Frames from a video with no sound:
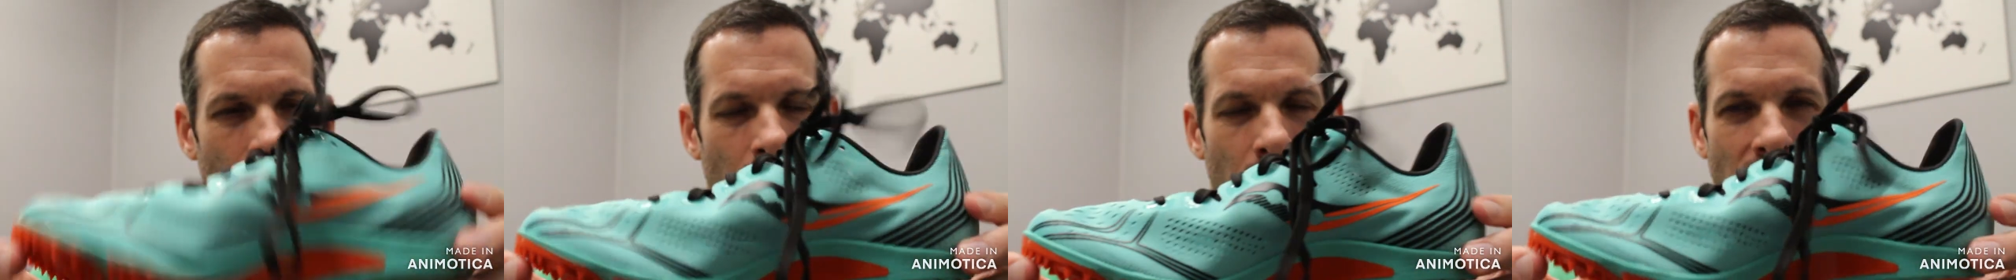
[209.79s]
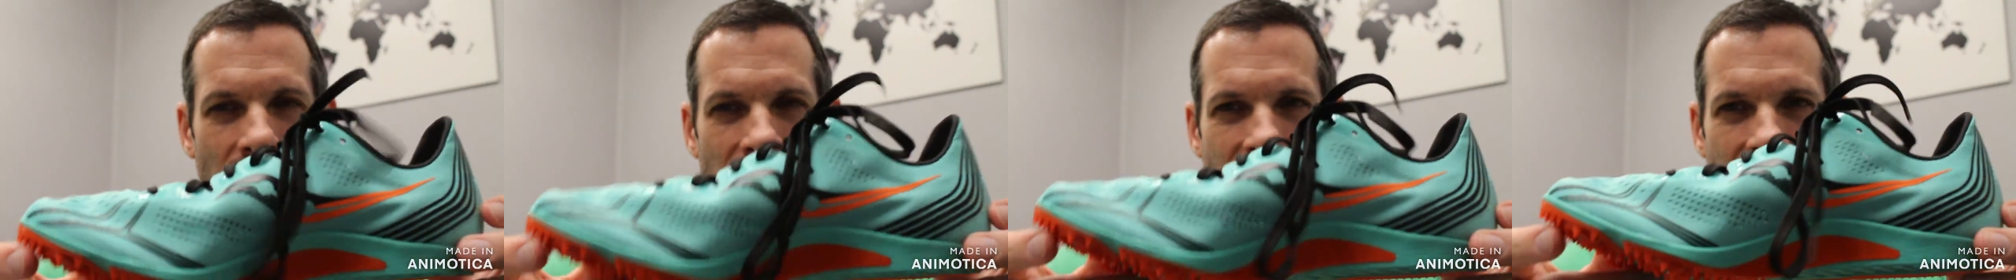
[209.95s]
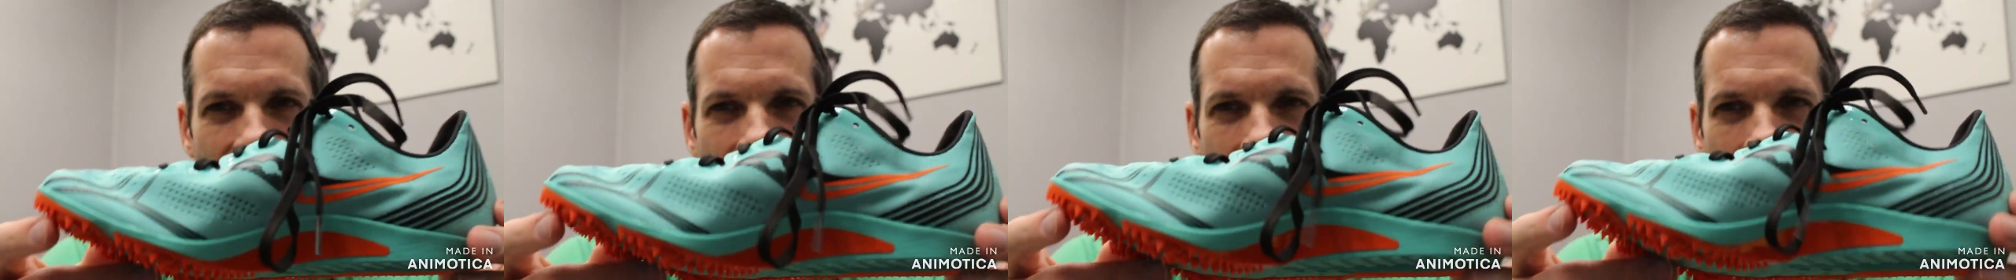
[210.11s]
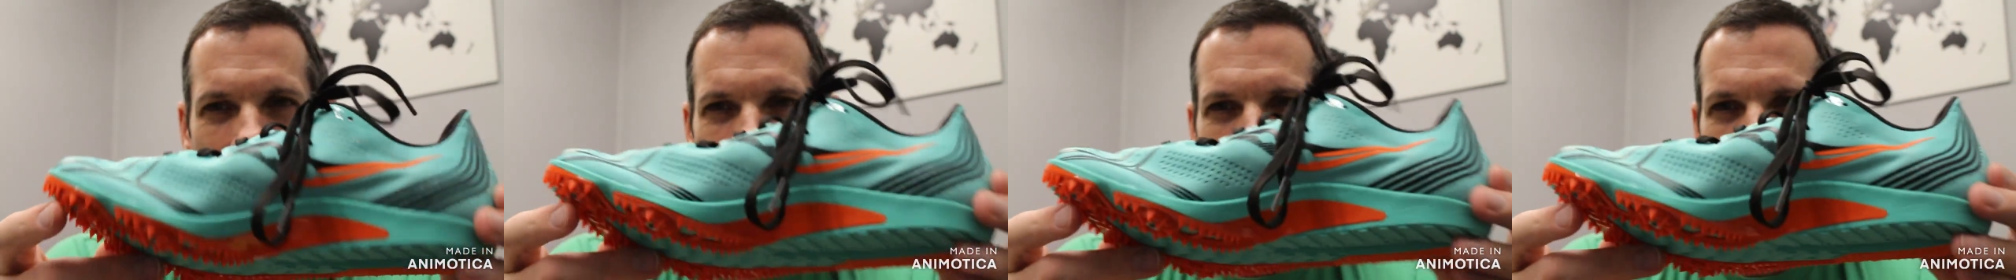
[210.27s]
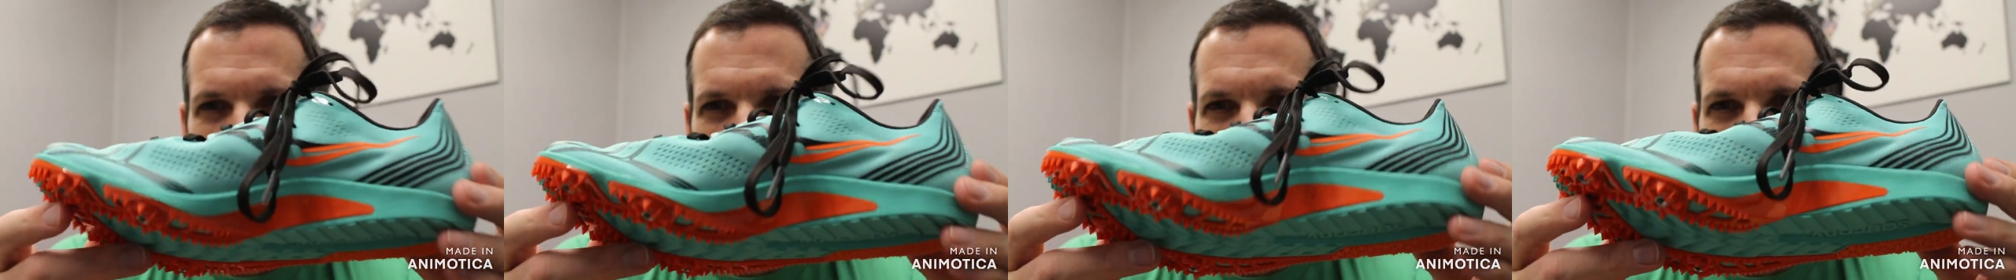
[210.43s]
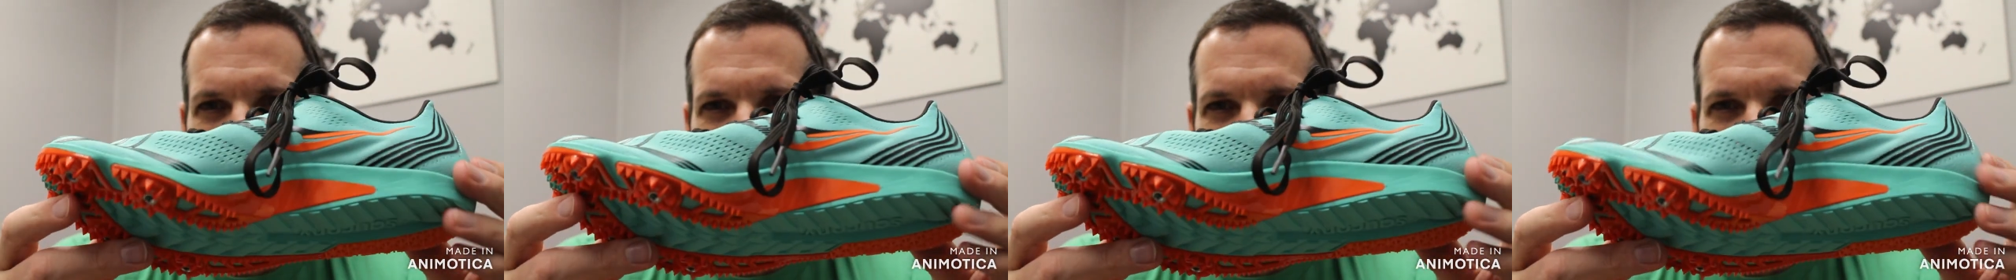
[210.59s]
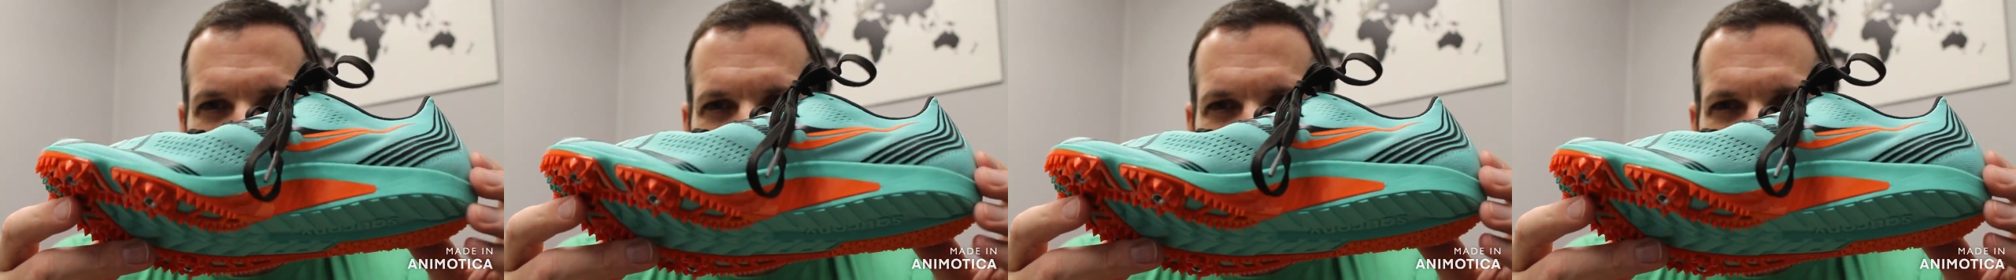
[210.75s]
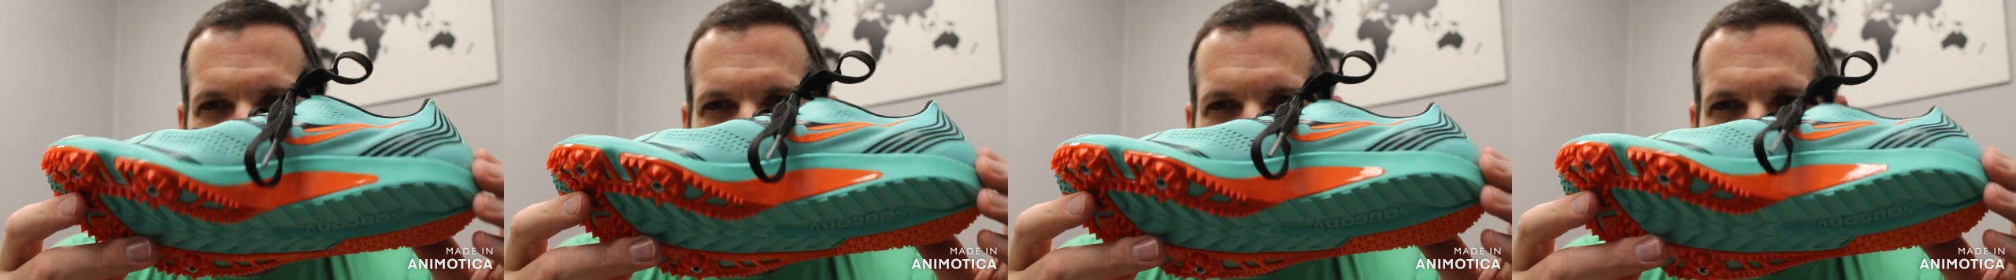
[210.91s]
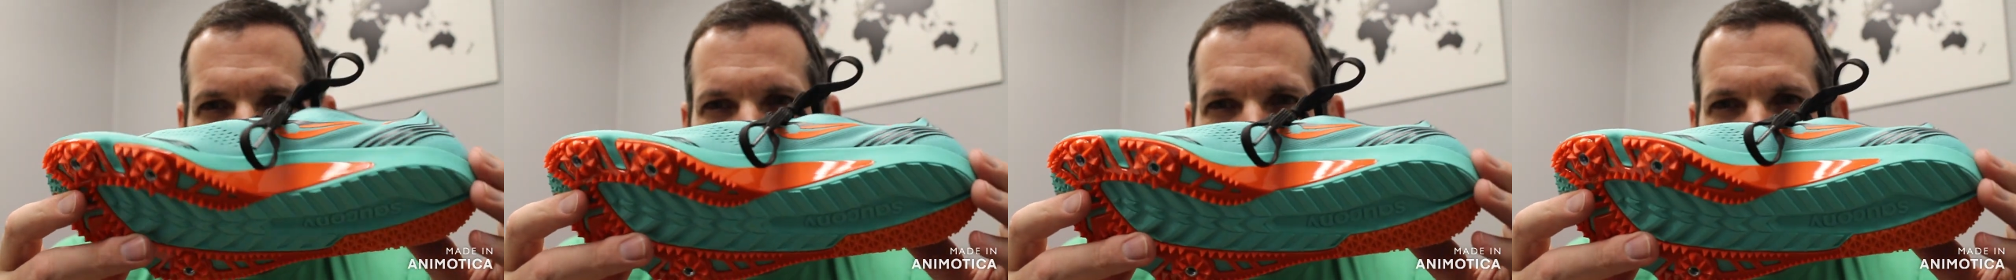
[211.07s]
biscuit at
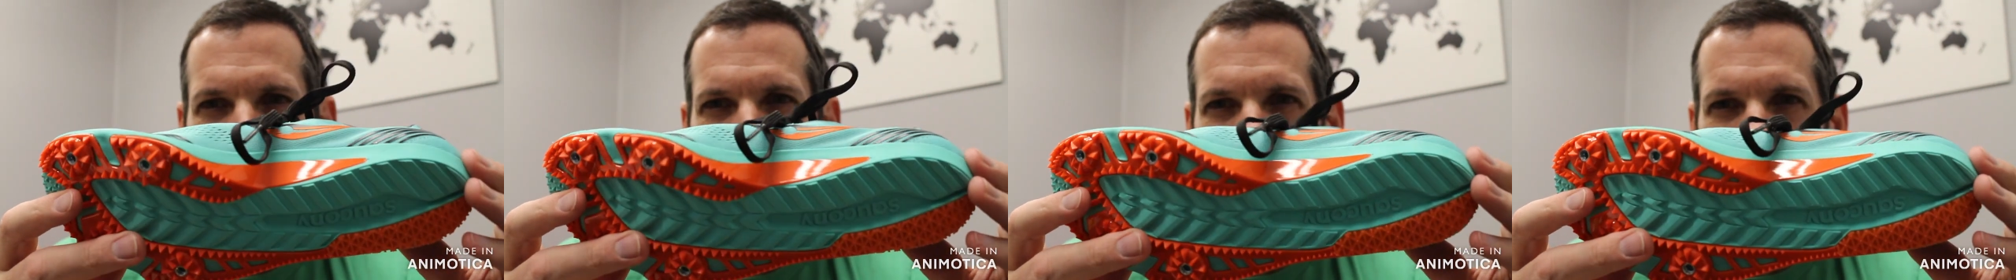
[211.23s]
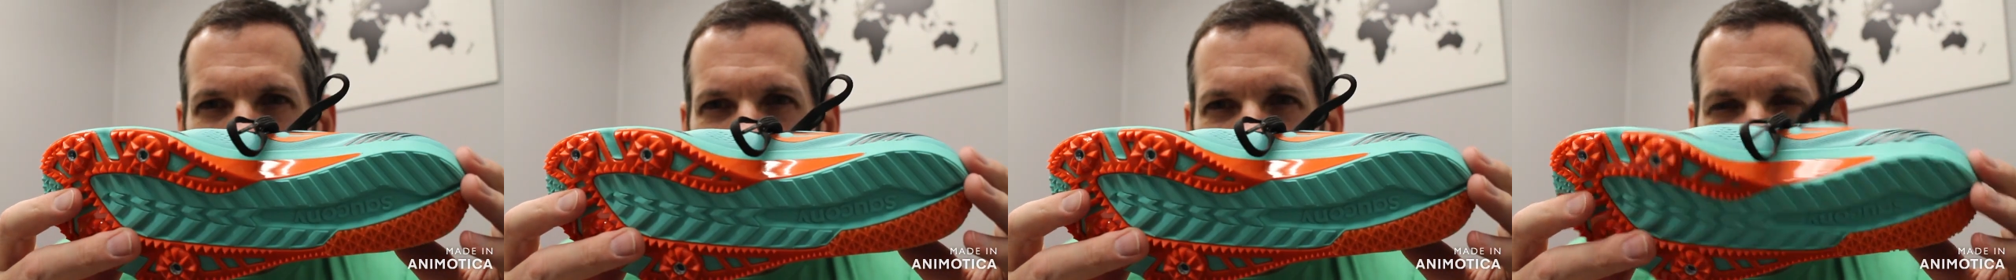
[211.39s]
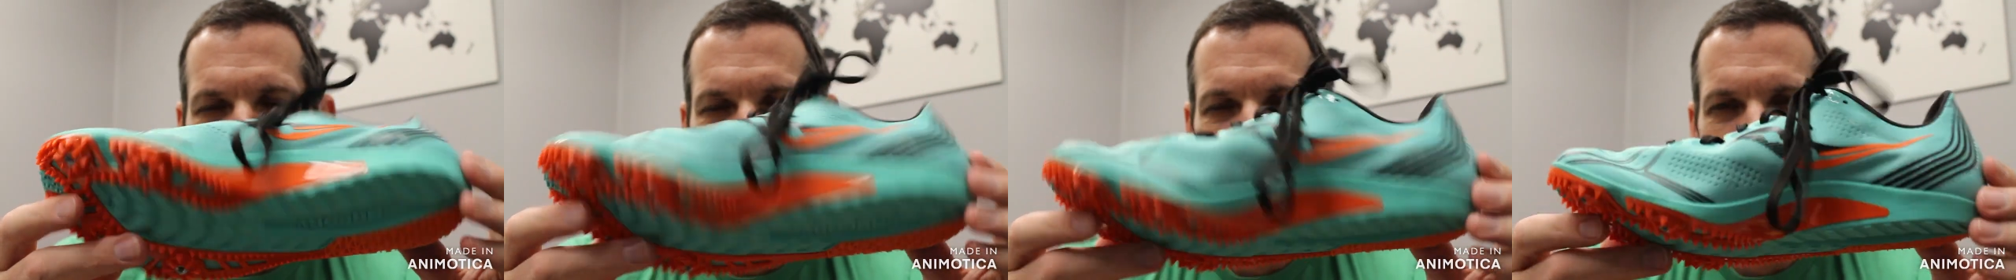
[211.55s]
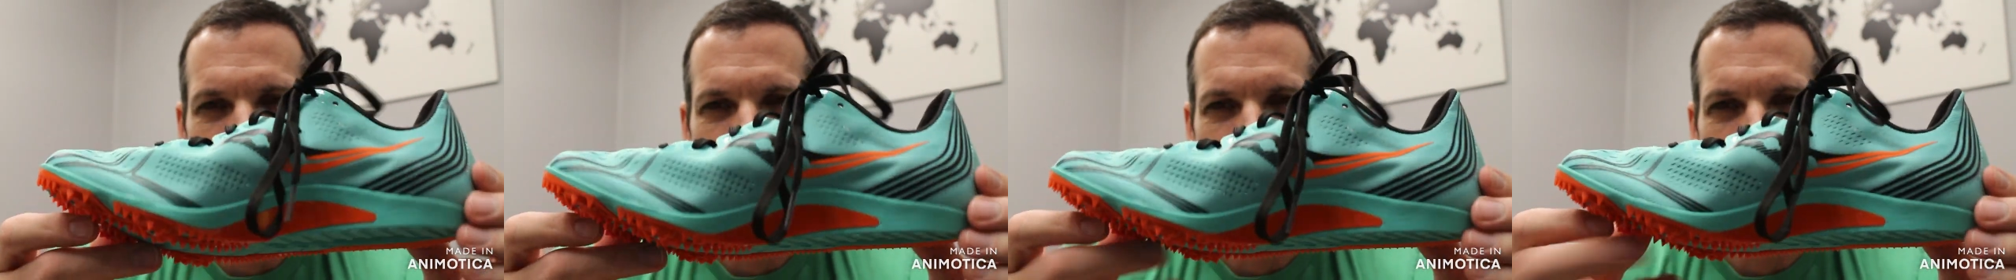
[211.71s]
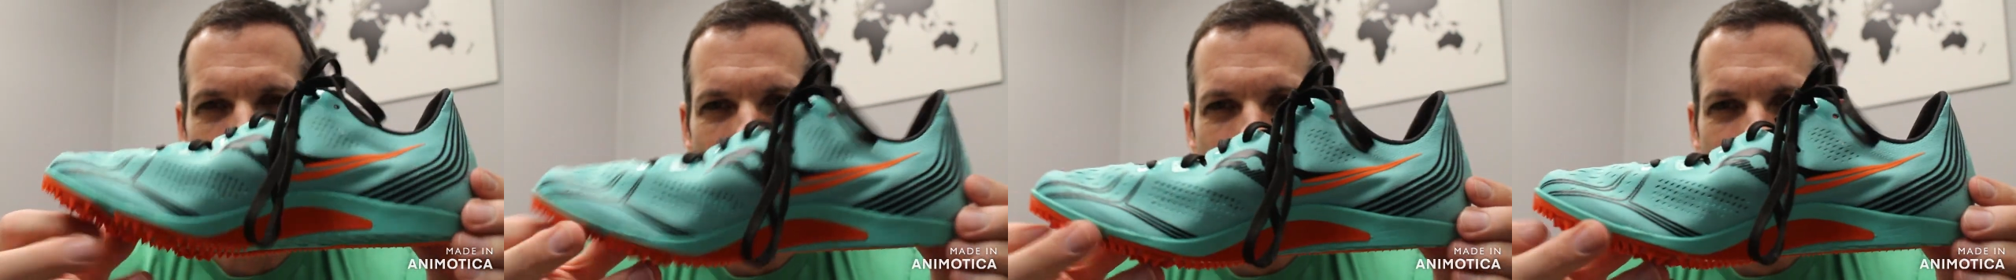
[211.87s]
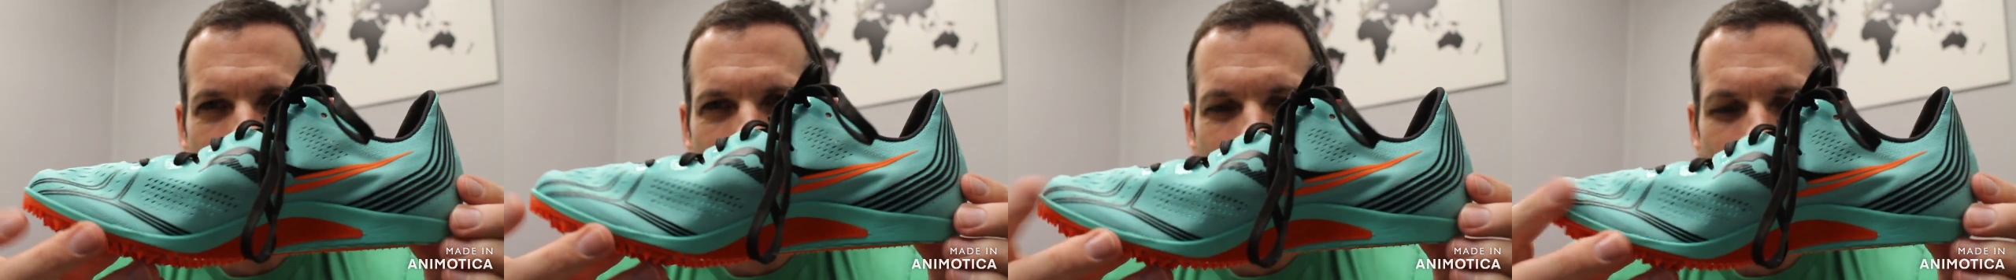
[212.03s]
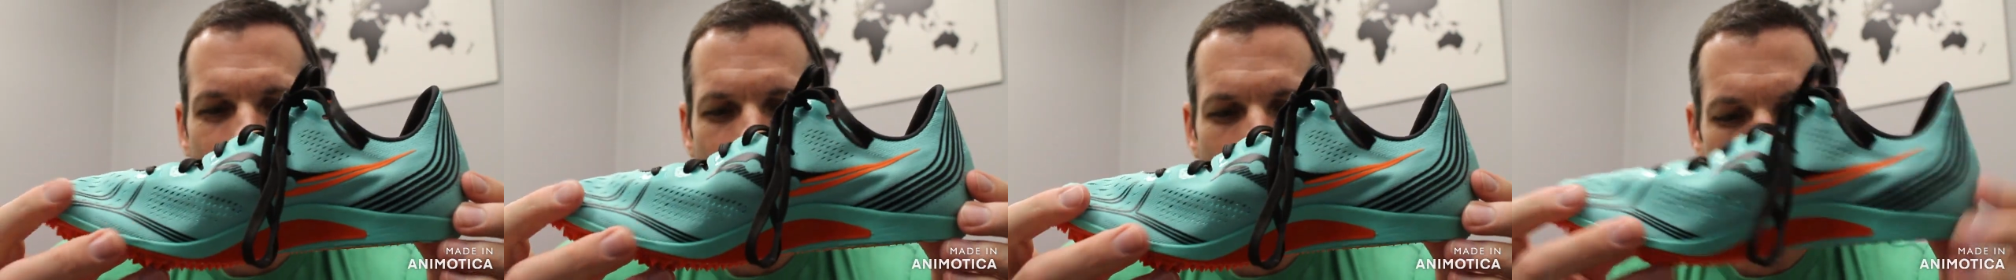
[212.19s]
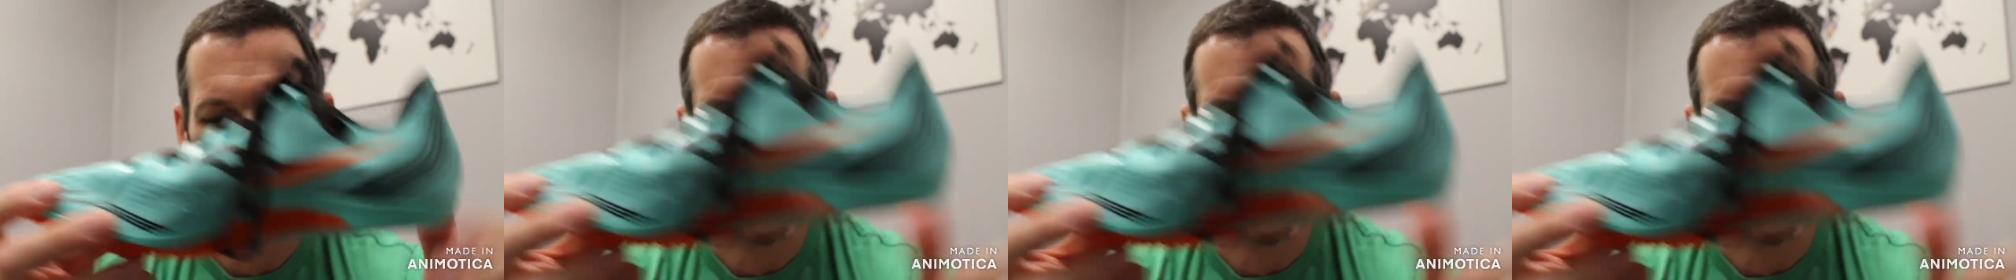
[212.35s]
3.7 ounces.